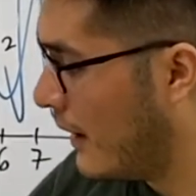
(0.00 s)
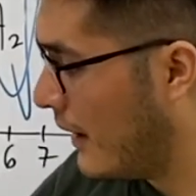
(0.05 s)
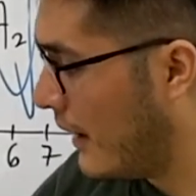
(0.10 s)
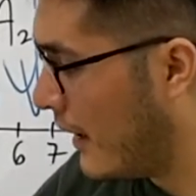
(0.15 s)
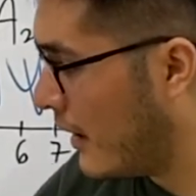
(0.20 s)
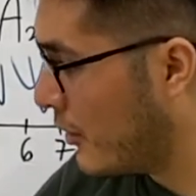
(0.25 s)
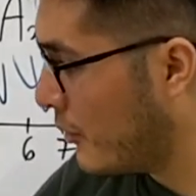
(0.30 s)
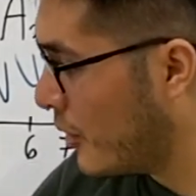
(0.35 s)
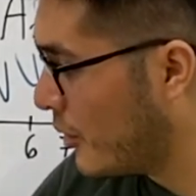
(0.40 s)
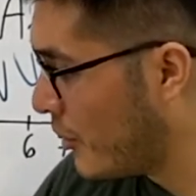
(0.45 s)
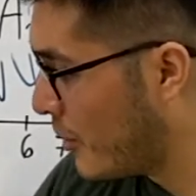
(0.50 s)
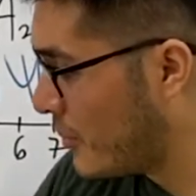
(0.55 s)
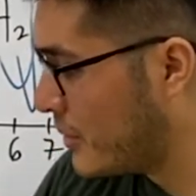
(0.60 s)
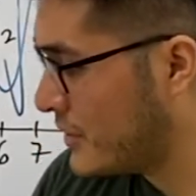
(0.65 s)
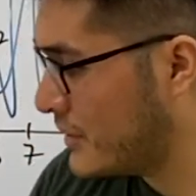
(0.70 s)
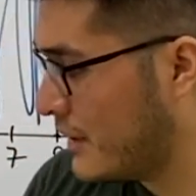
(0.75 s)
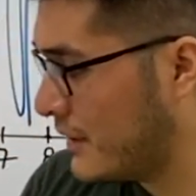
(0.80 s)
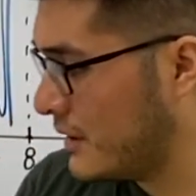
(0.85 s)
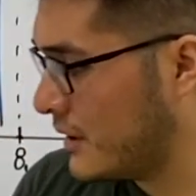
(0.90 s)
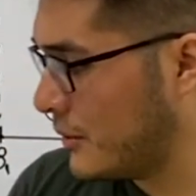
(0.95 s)
How do we
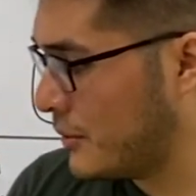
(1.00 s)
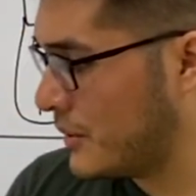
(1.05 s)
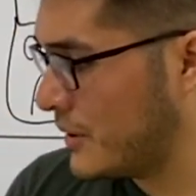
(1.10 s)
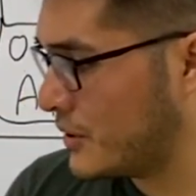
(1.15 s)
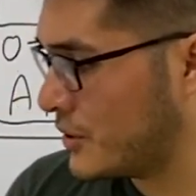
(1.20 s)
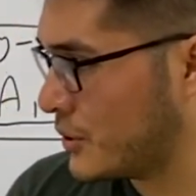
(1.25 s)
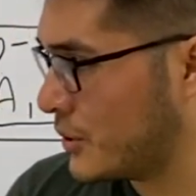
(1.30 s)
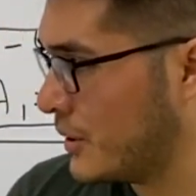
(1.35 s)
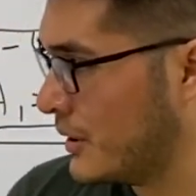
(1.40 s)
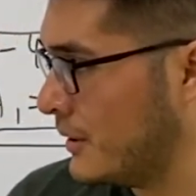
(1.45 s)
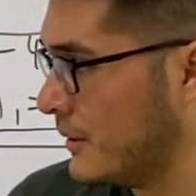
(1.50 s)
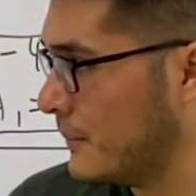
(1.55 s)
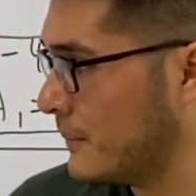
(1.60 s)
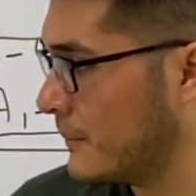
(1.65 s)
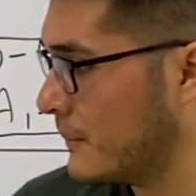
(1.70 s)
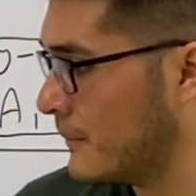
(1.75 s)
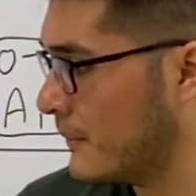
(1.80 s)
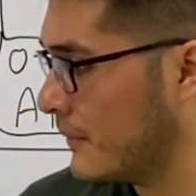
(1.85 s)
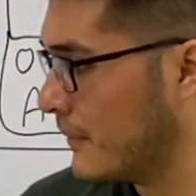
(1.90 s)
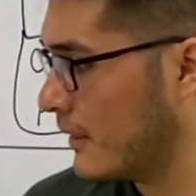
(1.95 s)
represent it with a
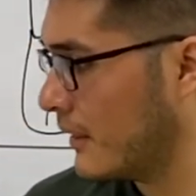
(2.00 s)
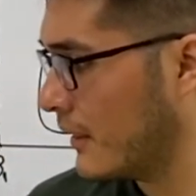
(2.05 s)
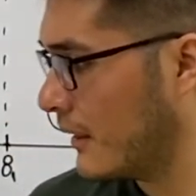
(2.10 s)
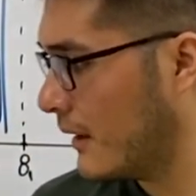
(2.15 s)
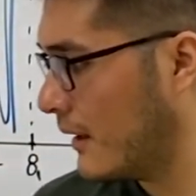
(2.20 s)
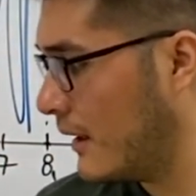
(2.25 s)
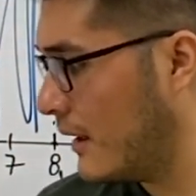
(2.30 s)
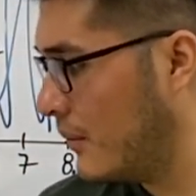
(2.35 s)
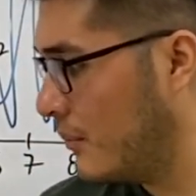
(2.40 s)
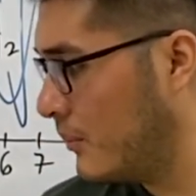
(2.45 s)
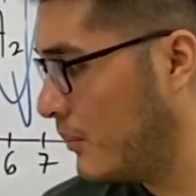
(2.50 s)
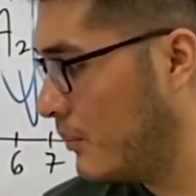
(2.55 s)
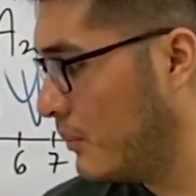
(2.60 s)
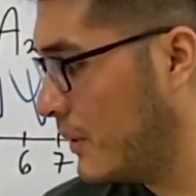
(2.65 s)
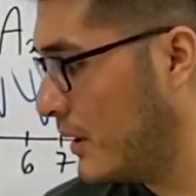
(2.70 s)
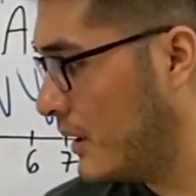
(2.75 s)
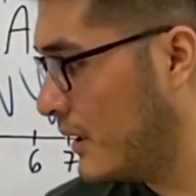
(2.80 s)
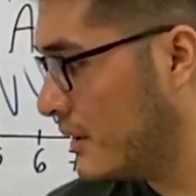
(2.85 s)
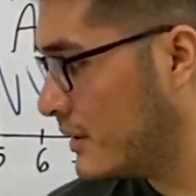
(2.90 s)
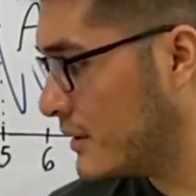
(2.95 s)
tree? It
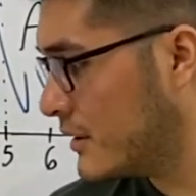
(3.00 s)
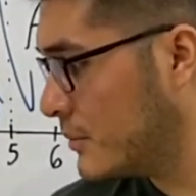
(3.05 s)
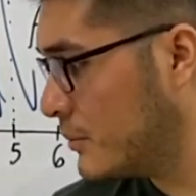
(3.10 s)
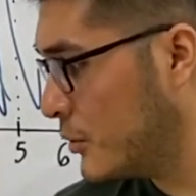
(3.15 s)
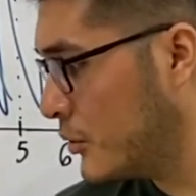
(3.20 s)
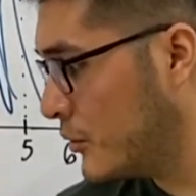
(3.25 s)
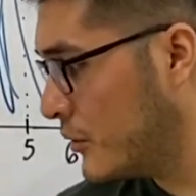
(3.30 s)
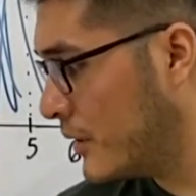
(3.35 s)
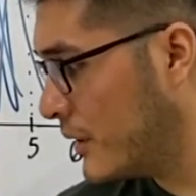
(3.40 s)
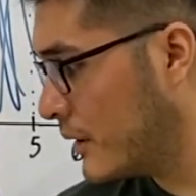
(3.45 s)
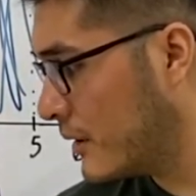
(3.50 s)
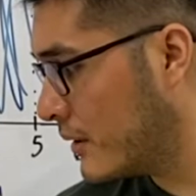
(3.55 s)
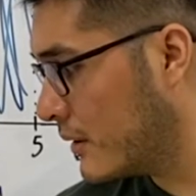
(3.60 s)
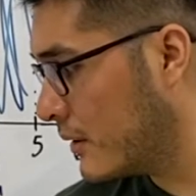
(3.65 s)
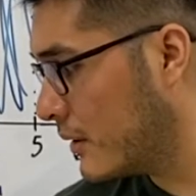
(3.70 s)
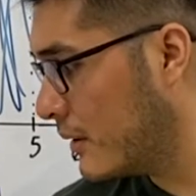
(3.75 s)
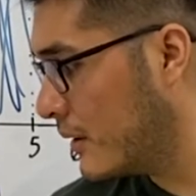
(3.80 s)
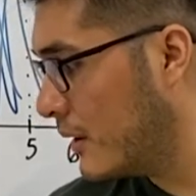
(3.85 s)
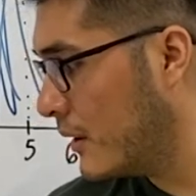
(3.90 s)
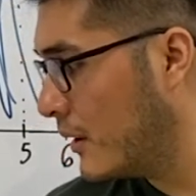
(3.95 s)
means it's
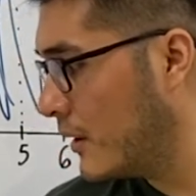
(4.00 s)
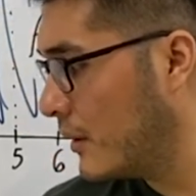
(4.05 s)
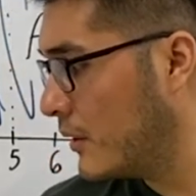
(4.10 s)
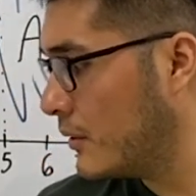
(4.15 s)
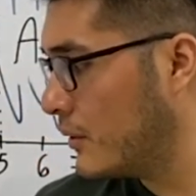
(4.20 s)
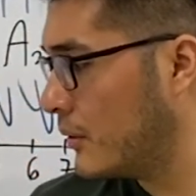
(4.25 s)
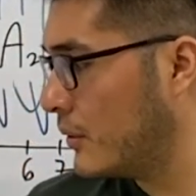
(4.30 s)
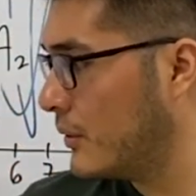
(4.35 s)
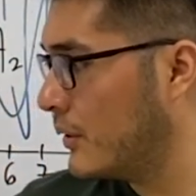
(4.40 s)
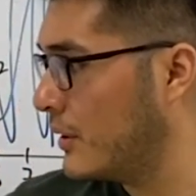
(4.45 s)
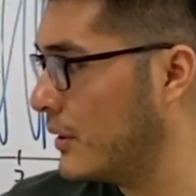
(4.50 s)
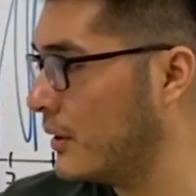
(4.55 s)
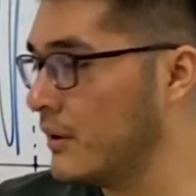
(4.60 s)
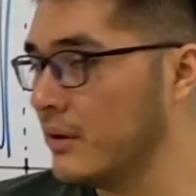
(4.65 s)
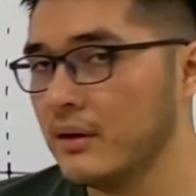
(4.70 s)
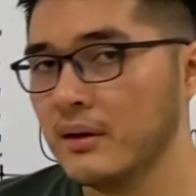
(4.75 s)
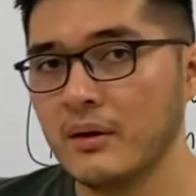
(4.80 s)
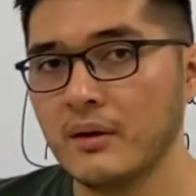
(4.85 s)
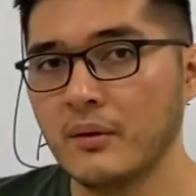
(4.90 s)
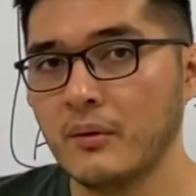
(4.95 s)
moving to
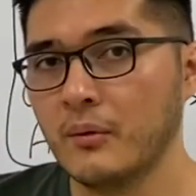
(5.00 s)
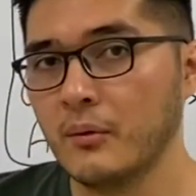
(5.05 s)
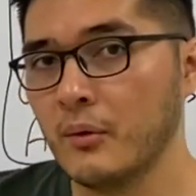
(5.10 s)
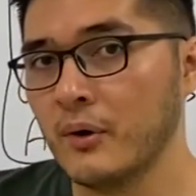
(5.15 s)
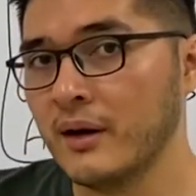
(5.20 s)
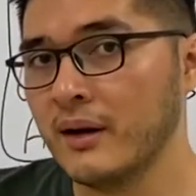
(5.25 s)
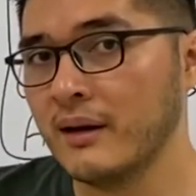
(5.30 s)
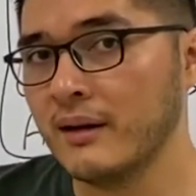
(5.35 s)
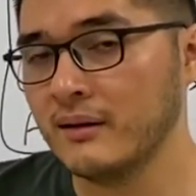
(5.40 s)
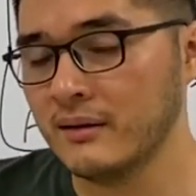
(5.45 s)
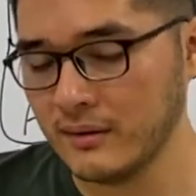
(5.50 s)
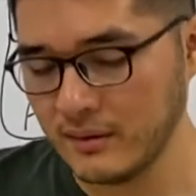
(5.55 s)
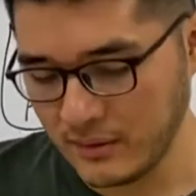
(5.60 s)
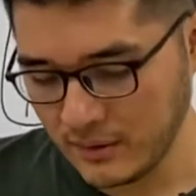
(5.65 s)
the right.